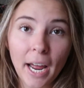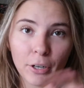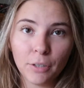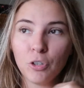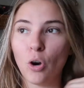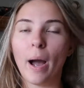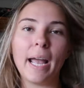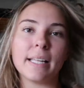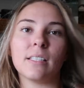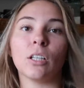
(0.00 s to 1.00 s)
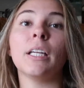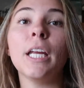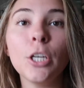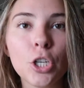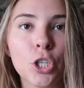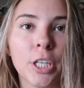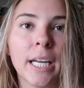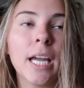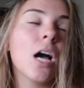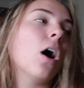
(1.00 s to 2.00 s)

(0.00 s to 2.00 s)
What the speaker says: I don't even know why it's still an industry.